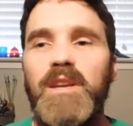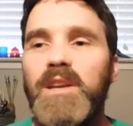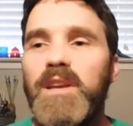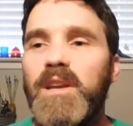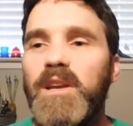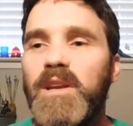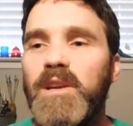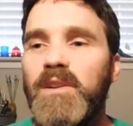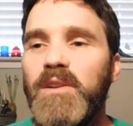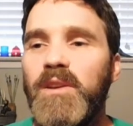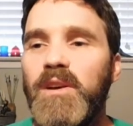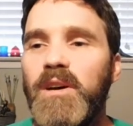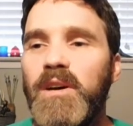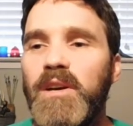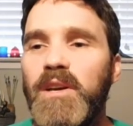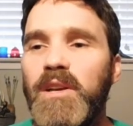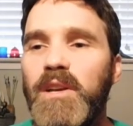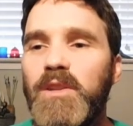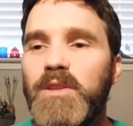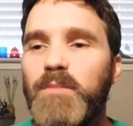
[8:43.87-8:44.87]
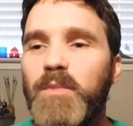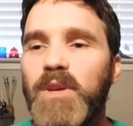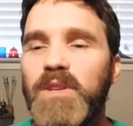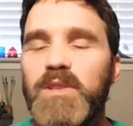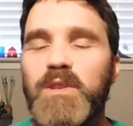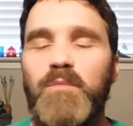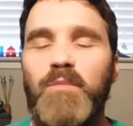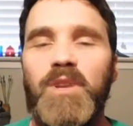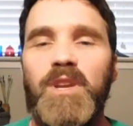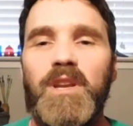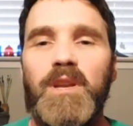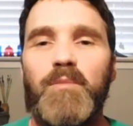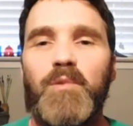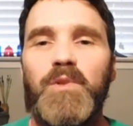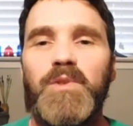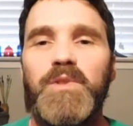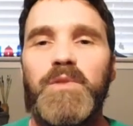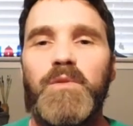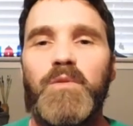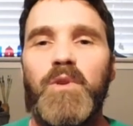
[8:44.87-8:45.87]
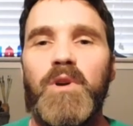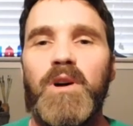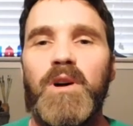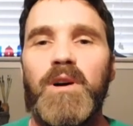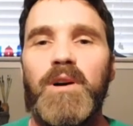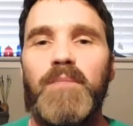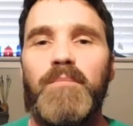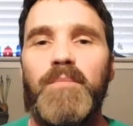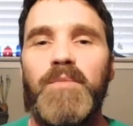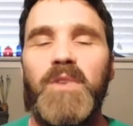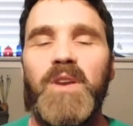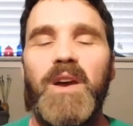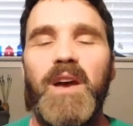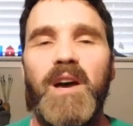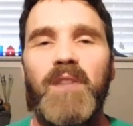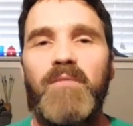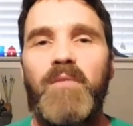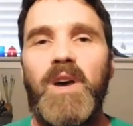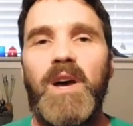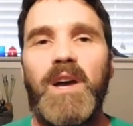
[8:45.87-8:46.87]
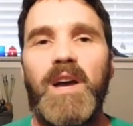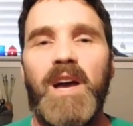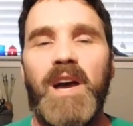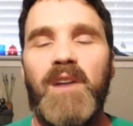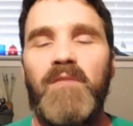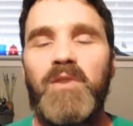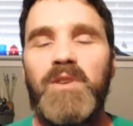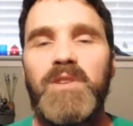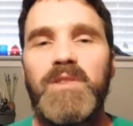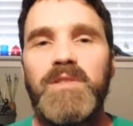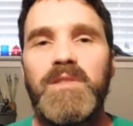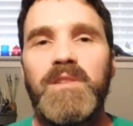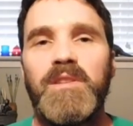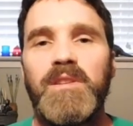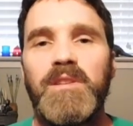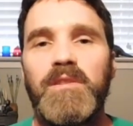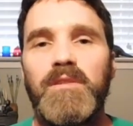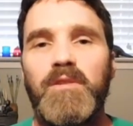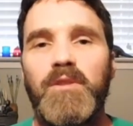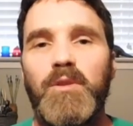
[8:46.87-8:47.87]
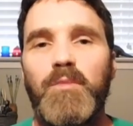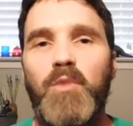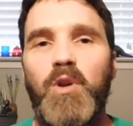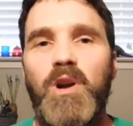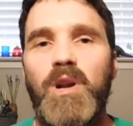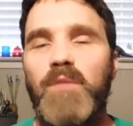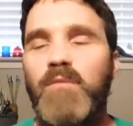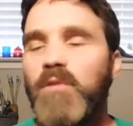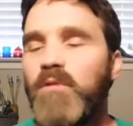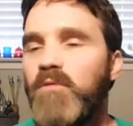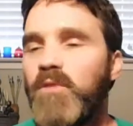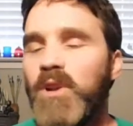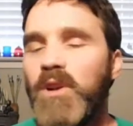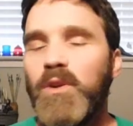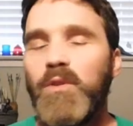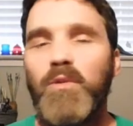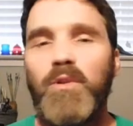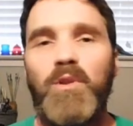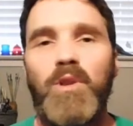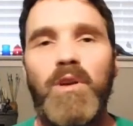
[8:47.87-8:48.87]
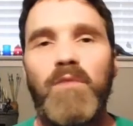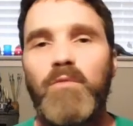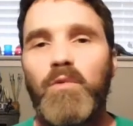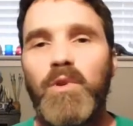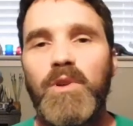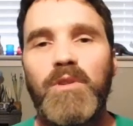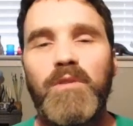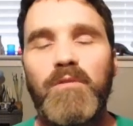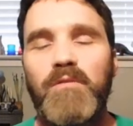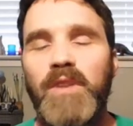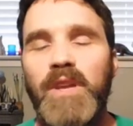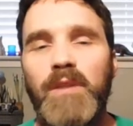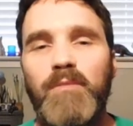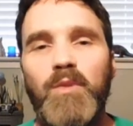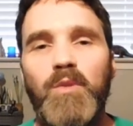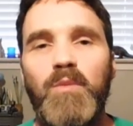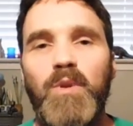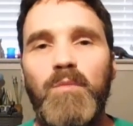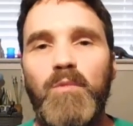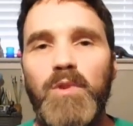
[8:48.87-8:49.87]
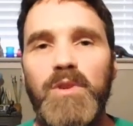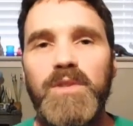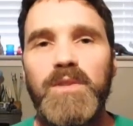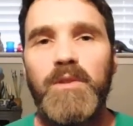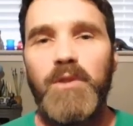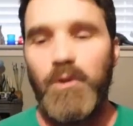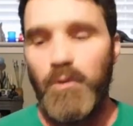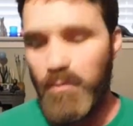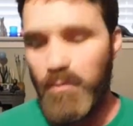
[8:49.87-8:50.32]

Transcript: And it's best to be able to have that advocacy on the part of a friend or a loved one or a family member. So